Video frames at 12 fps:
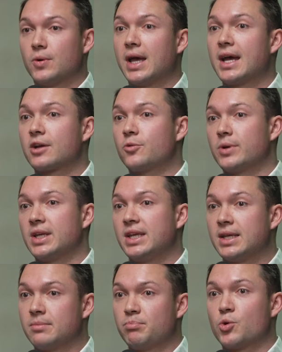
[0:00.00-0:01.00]

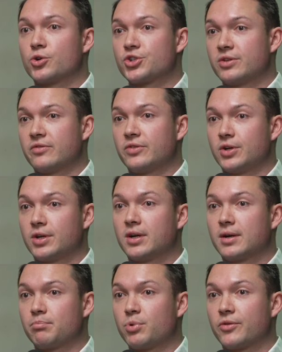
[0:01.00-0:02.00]
equity portion of your
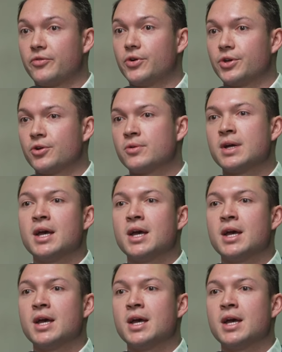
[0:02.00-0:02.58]
portfolio,